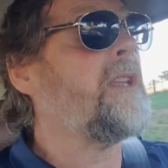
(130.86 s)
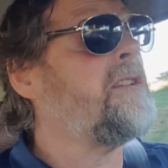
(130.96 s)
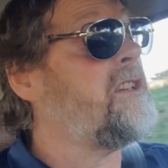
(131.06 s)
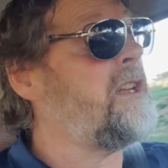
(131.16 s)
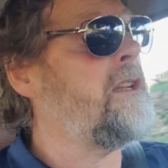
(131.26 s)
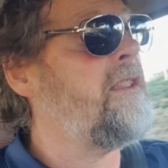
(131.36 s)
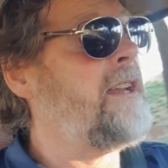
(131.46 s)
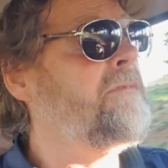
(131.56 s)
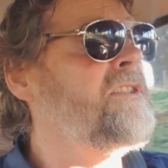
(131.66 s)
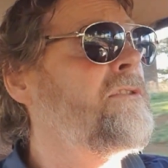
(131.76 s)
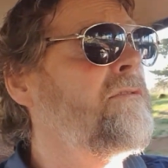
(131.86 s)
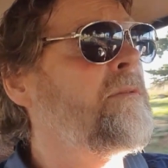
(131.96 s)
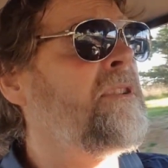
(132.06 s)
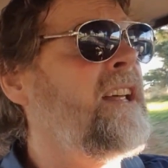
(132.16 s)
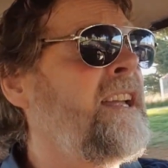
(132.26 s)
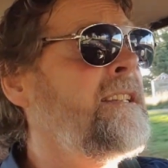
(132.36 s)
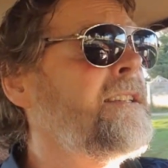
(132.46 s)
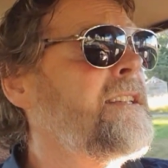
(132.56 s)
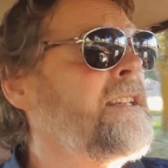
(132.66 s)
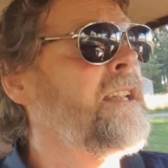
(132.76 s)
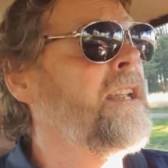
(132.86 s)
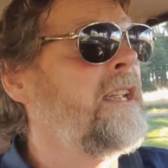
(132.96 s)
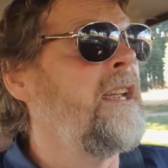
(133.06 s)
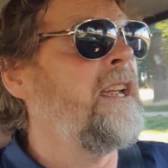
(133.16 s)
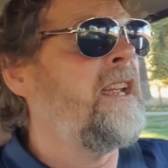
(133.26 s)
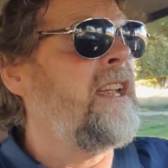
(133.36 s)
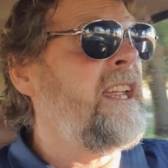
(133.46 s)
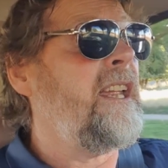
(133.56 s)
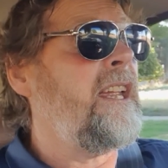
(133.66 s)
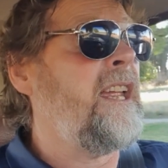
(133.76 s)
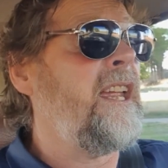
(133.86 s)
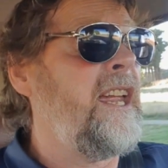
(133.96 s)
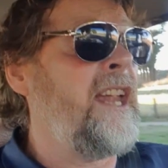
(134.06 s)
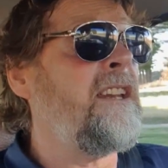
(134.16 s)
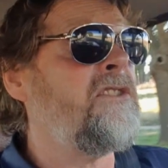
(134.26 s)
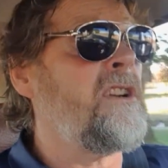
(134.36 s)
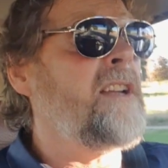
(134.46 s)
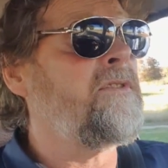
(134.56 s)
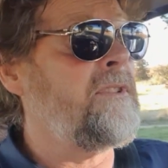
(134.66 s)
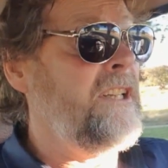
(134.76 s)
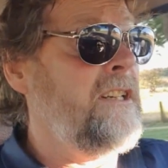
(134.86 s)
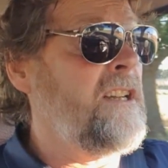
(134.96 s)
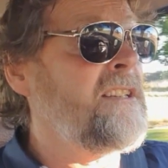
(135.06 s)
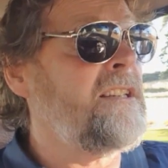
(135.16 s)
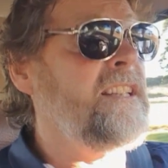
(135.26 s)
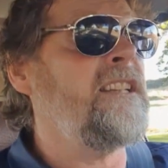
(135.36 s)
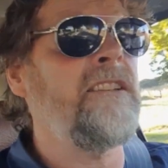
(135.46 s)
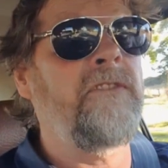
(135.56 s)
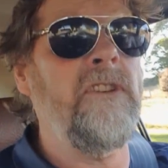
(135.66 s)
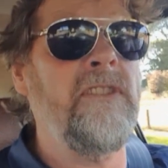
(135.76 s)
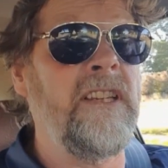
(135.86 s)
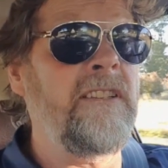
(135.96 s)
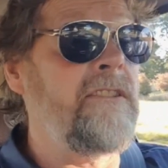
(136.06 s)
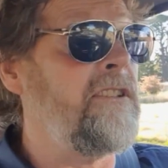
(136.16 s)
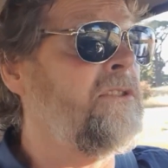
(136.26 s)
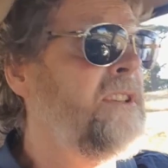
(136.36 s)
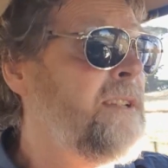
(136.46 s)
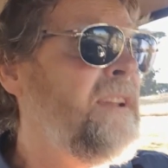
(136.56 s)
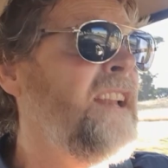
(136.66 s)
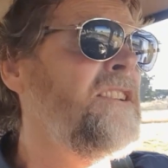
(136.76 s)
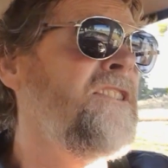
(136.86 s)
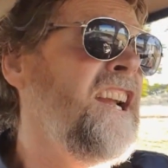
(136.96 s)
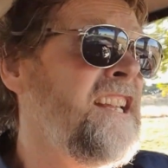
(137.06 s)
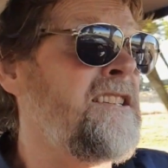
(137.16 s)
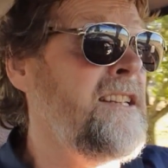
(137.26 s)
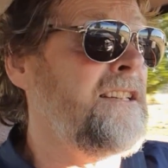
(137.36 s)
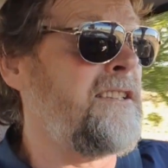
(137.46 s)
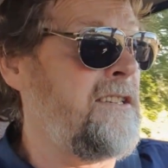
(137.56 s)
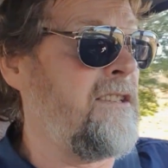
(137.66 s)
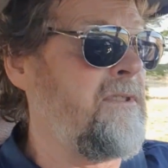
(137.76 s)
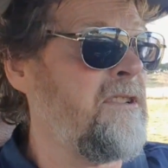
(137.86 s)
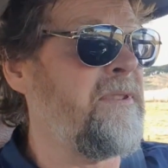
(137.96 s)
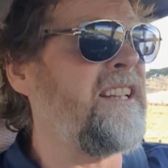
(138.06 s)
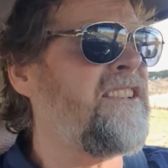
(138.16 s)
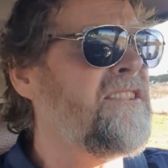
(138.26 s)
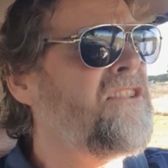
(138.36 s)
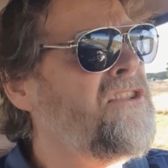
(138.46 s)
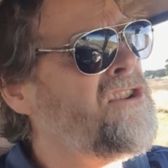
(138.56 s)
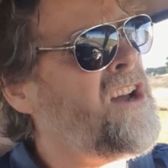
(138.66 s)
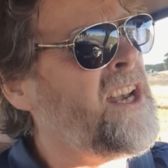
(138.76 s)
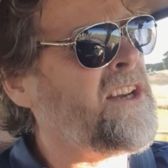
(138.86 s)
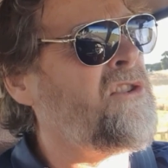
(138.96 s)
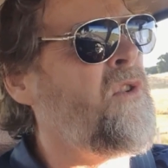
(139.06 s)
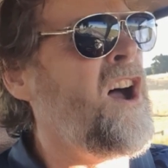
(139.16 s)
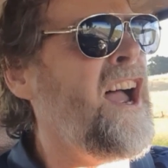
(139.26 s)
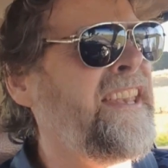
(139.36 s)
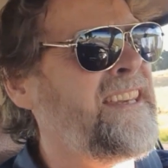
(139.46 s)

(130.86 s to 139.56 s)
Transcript: so that was replaced. And it drives really nicely. There's a few things that are annoying about it. You can't see the steering wheel, but it's not quite